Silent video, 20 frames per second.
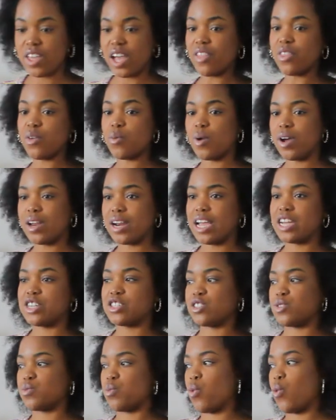the other one I
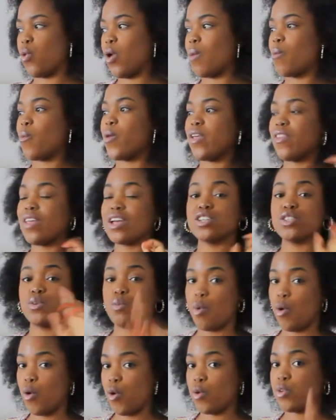just wore. I'm wearing that
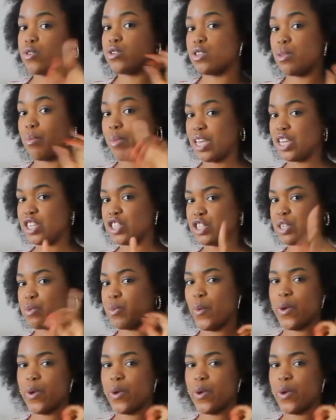tomorrow to the beach.